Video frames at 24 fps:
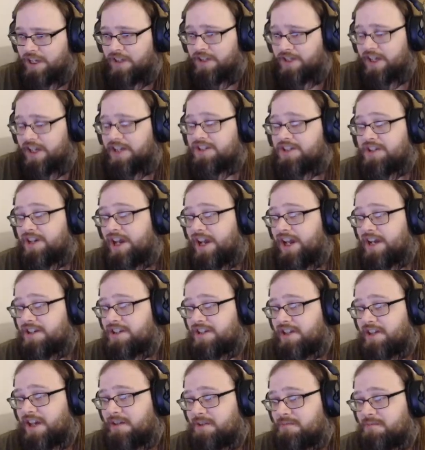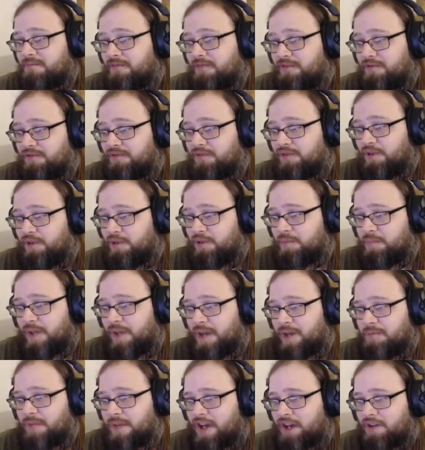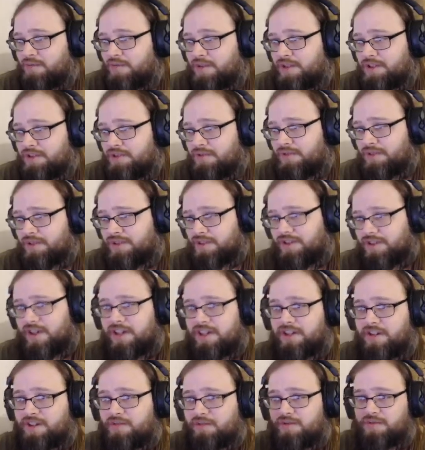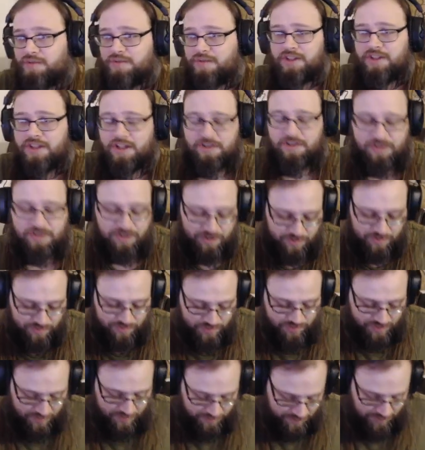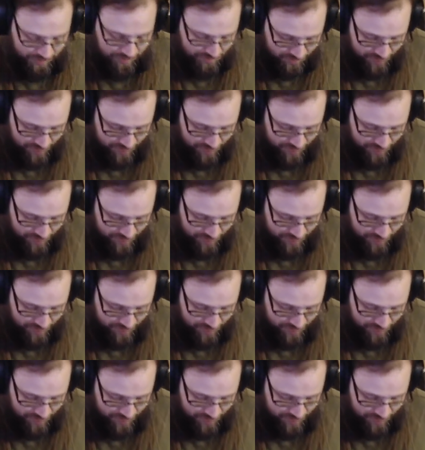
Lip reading: They should actually have full pet battle ones where it's like go do a dungeon or something,